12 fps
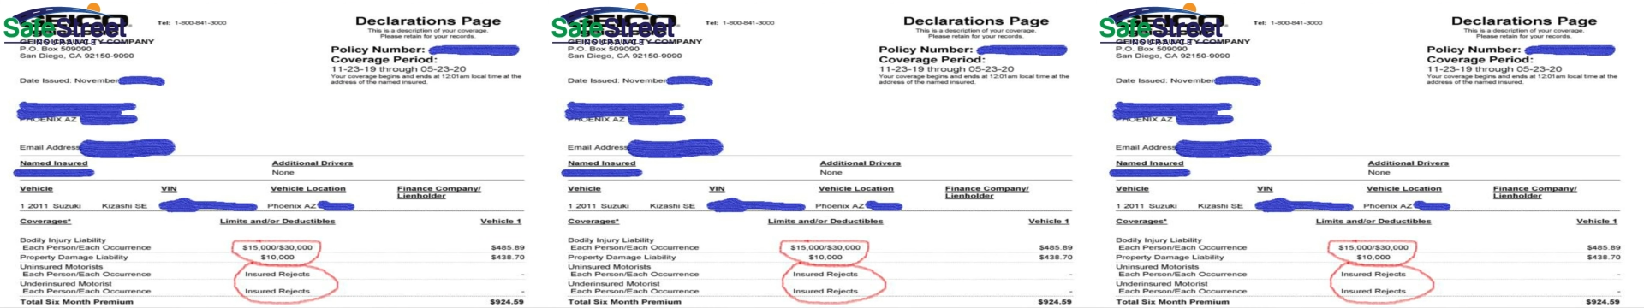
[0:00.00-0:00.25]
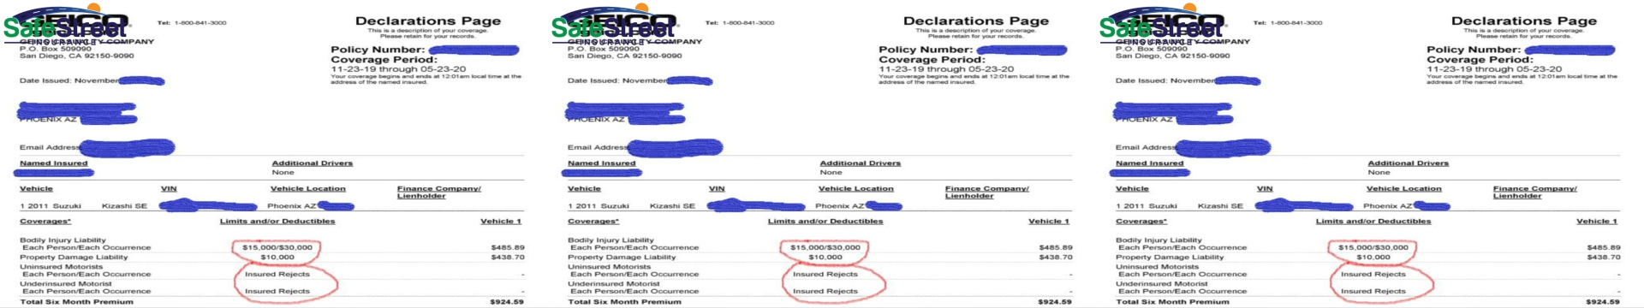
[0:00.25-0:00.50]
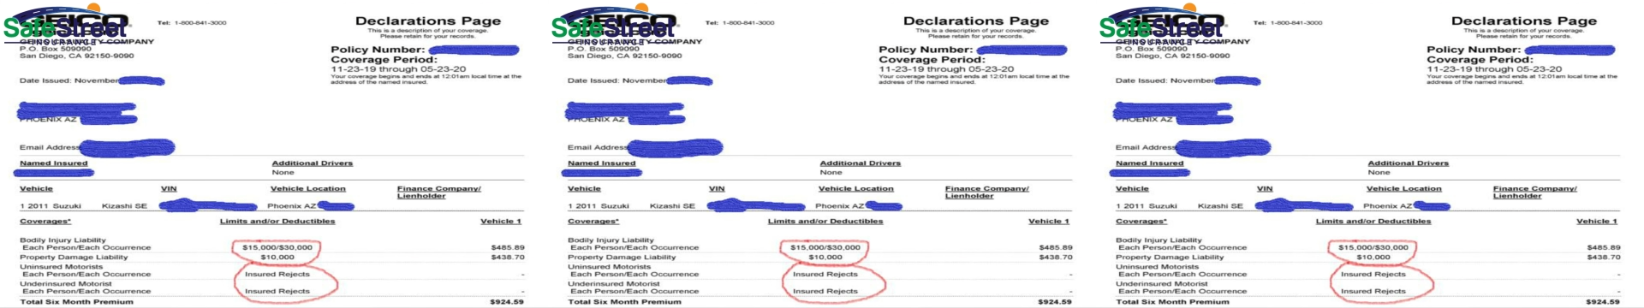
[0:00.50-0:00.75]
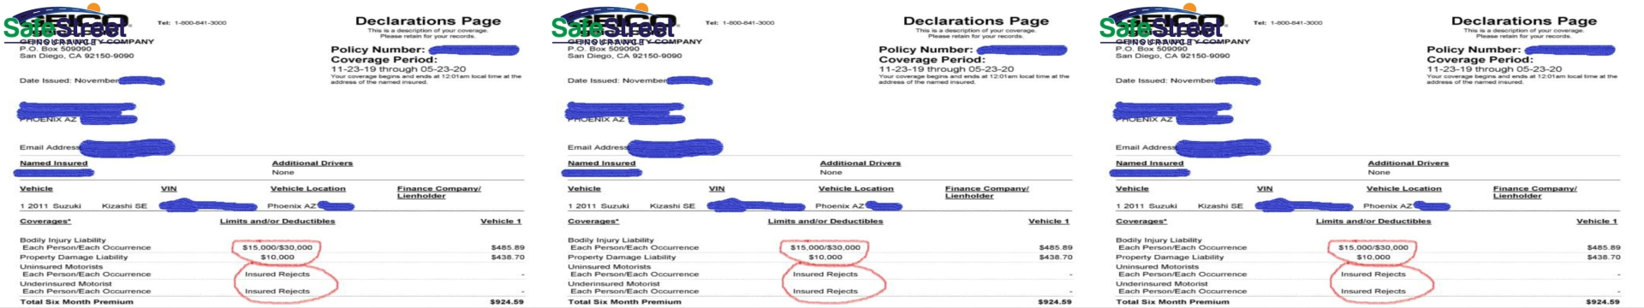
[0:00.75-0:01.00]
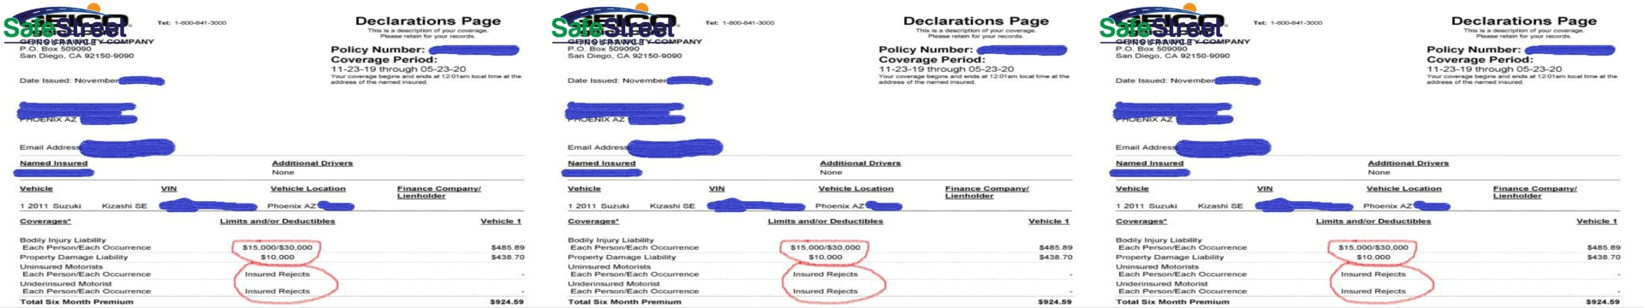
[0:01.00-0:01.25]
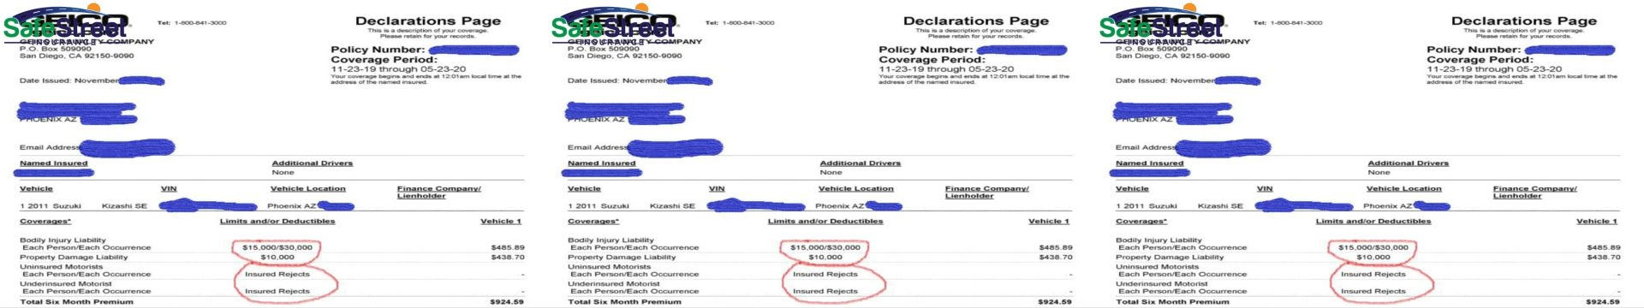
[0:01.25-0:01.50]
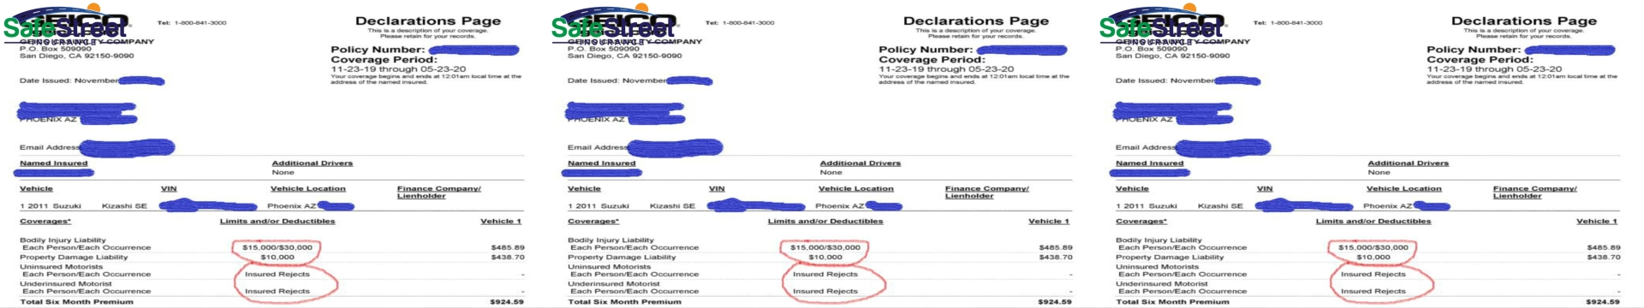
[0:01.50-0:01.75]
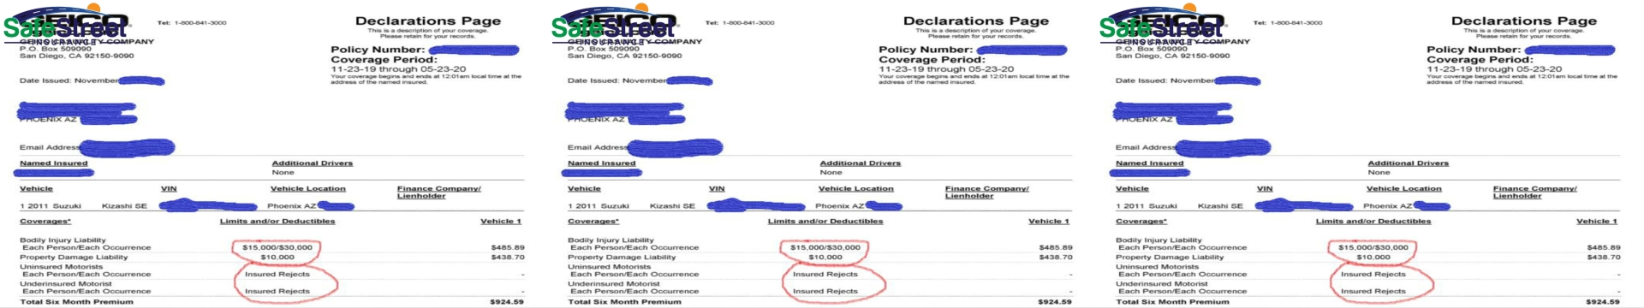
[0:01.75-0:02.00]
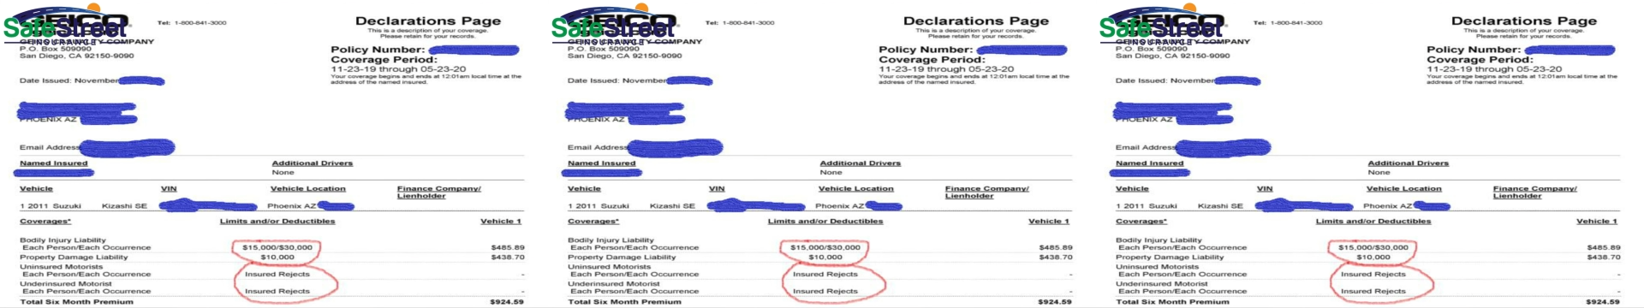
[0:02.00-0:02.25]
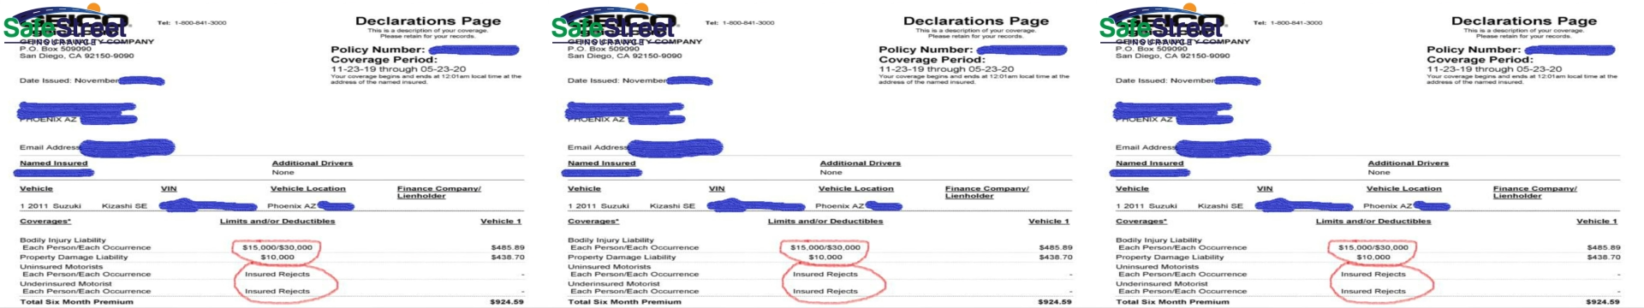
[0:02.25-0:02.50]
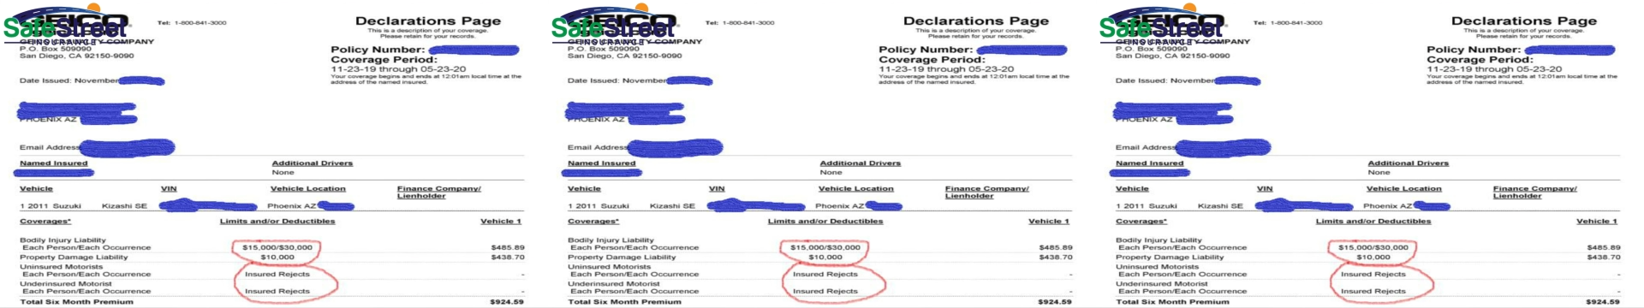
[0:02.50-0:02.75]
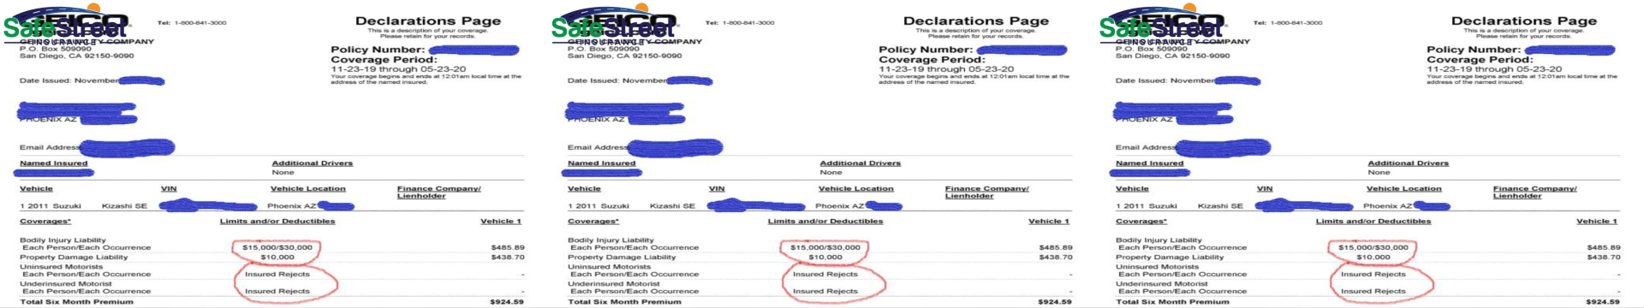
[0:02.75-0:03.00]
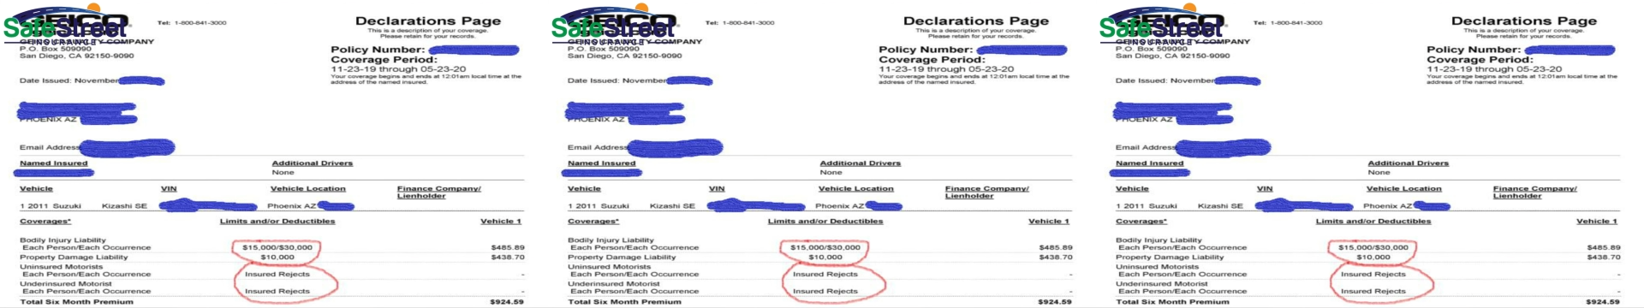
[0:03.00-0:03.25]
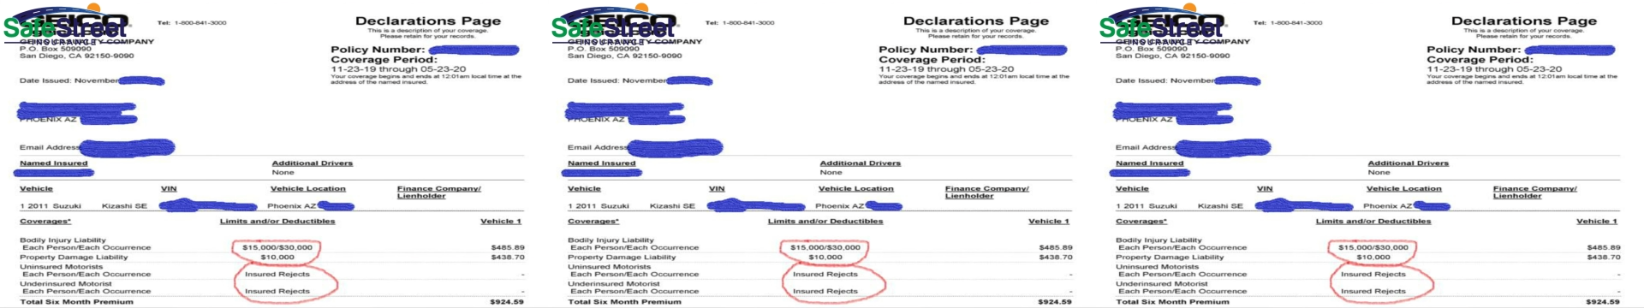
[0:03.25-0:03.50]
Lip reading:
Nobody's mouth can be seen.